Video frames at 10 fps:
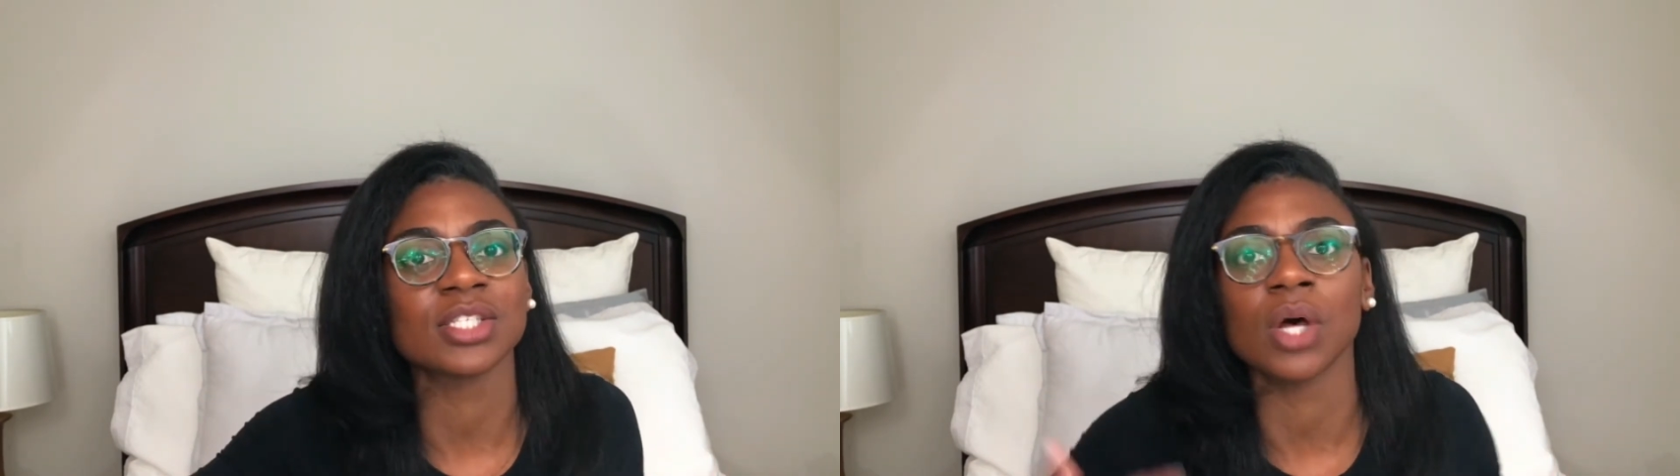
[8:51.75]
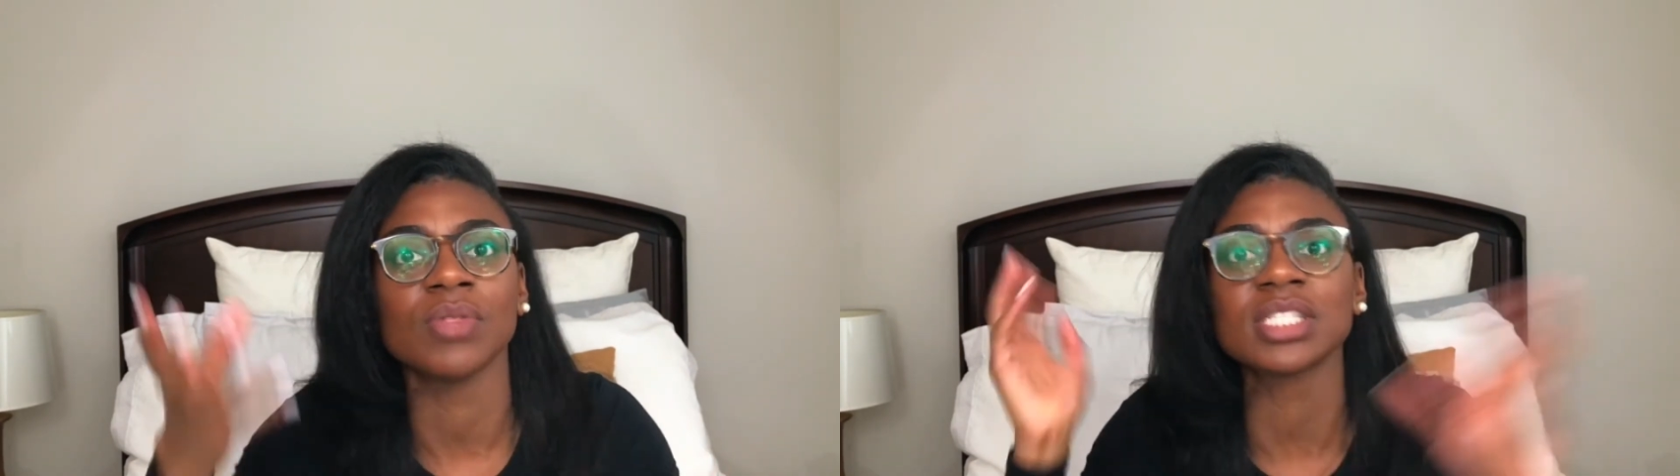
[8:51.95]

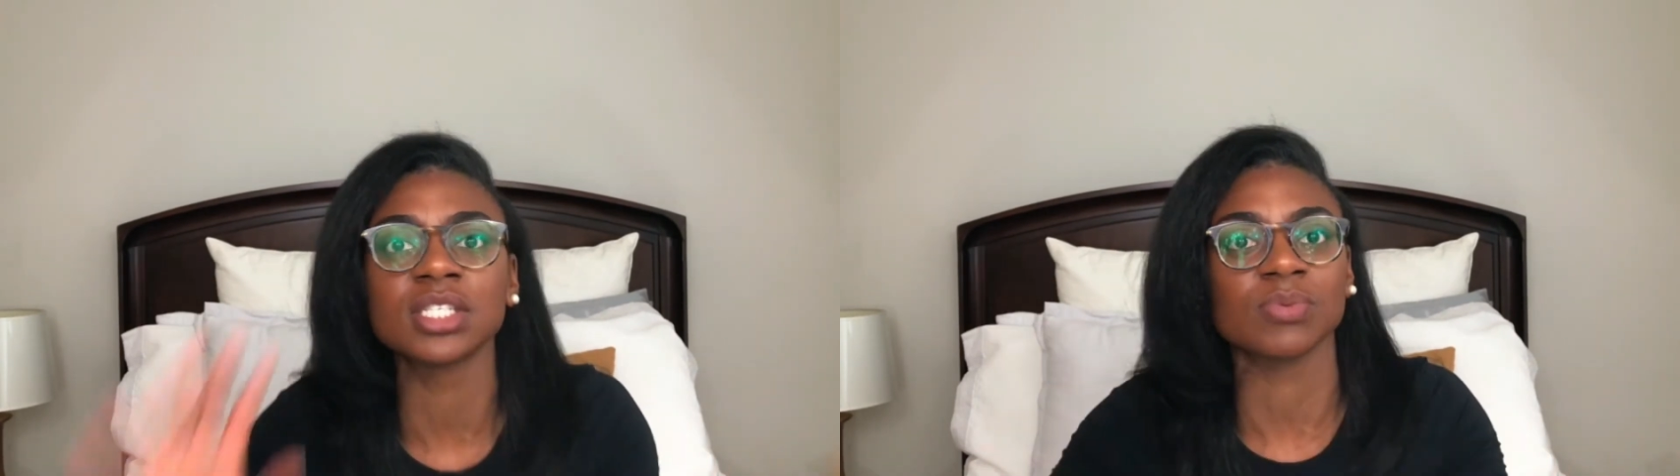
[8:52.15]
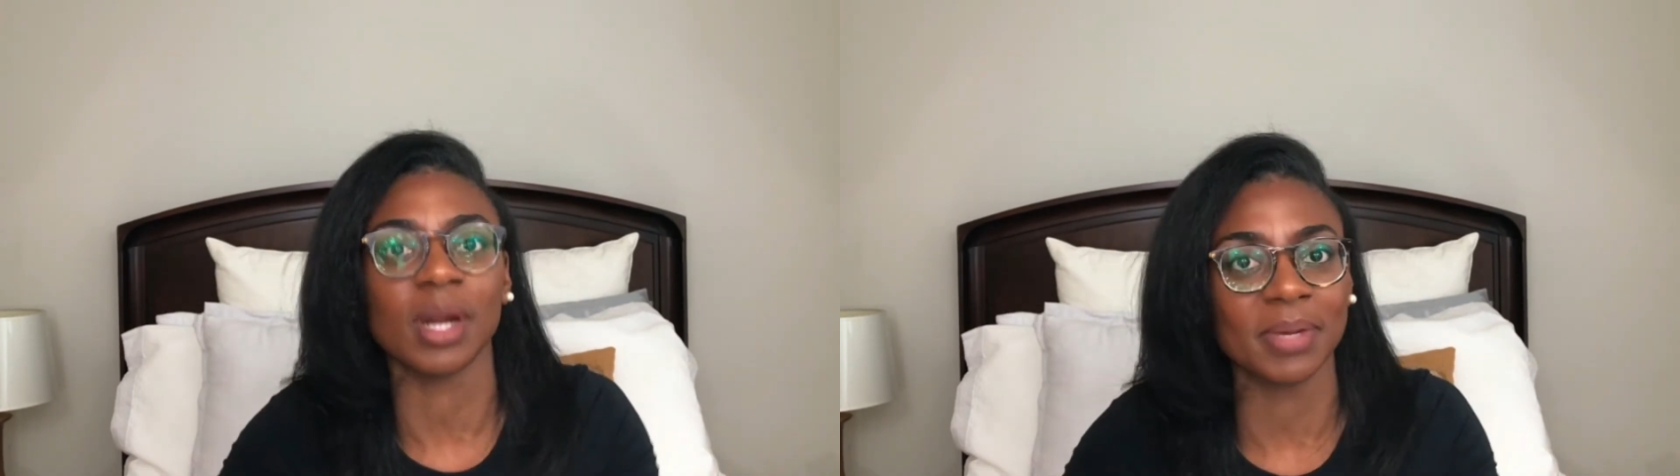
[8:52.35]
so this is
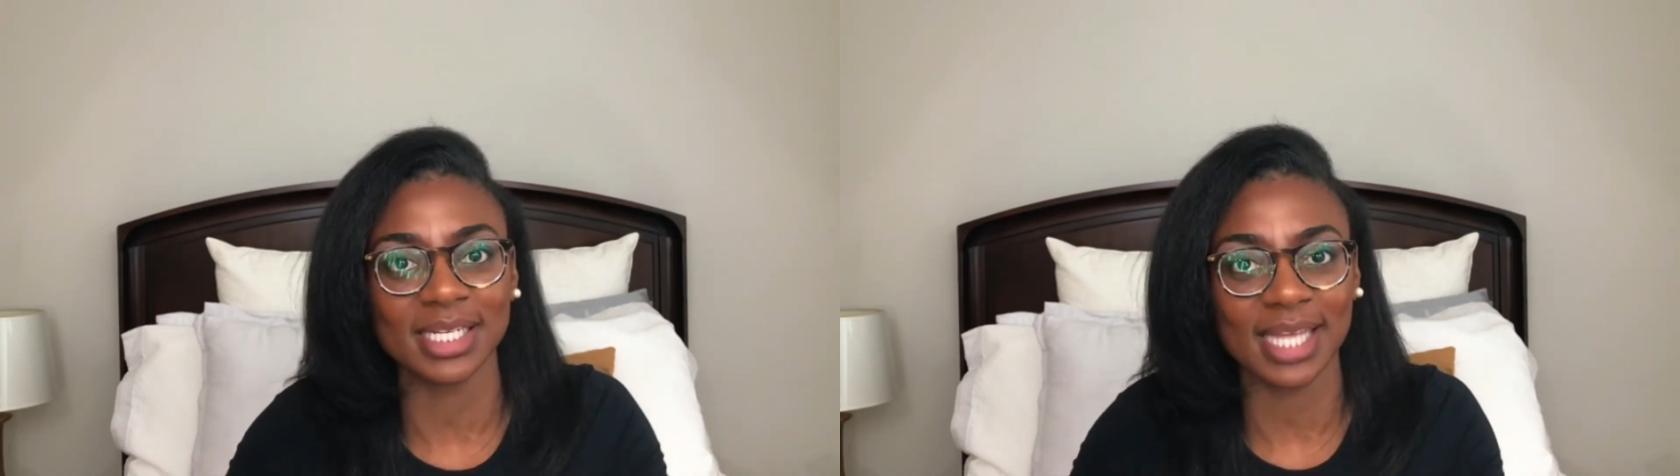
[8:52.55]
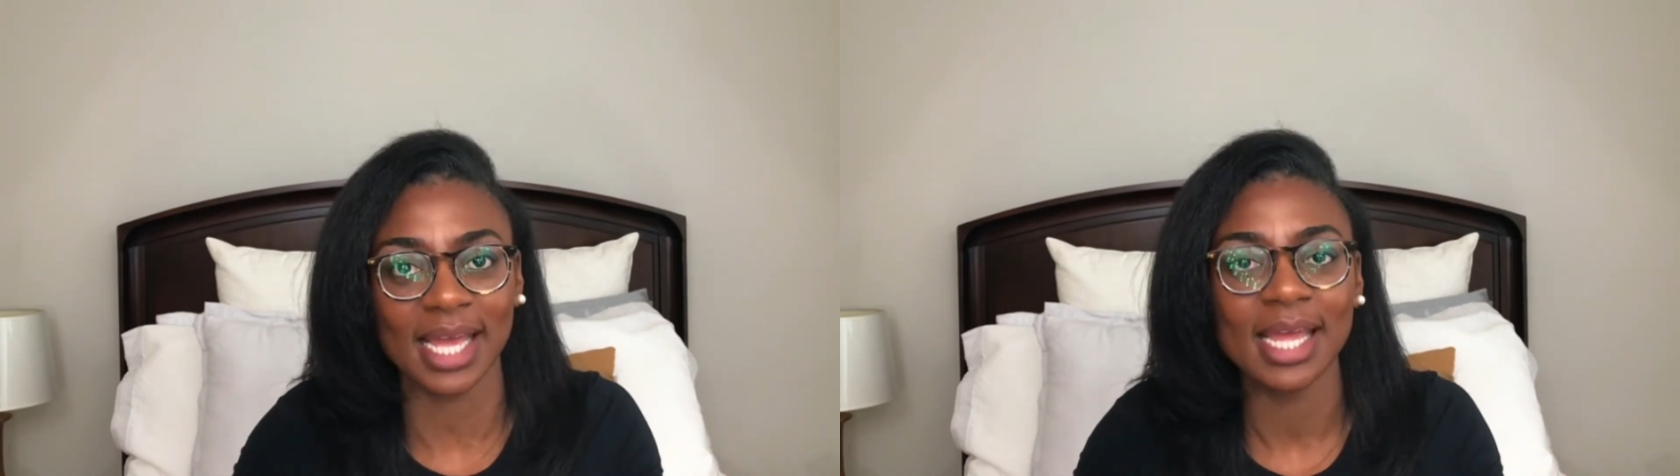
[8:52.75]
just what I'm going
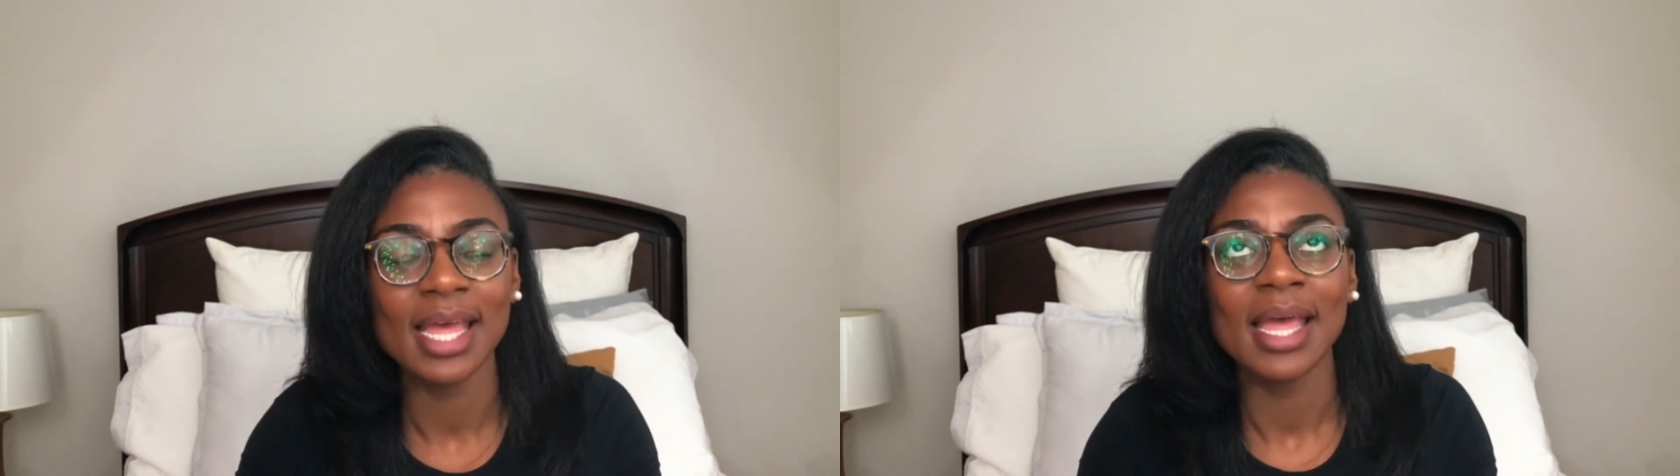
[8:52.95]
to say.